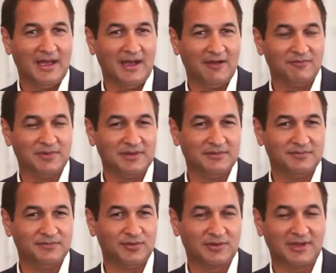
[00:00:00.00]
I've been
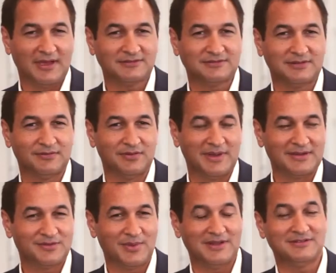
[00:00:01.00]
in broadcasting for
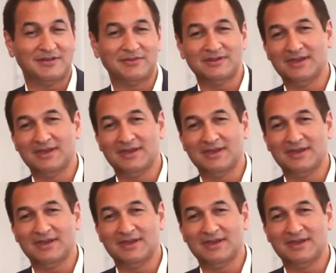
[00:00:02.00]
about 27